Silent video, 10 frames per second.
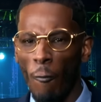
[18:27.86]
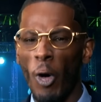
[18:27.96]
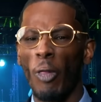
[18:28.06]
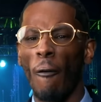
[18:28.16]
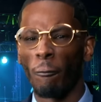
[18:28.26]

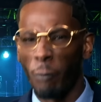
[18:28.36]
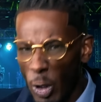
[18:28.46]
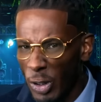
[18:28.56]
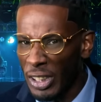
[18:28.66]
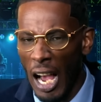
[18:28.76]
For the
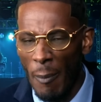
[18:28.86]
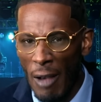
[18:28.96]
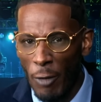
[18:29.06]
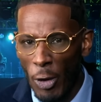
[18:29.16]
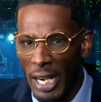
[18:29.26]
first time
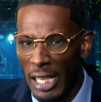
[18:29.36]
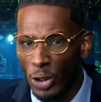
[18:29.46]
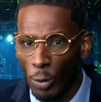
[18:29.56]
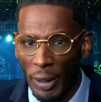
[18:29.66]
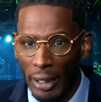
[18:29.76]
ever in
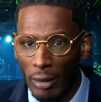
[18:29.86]
history,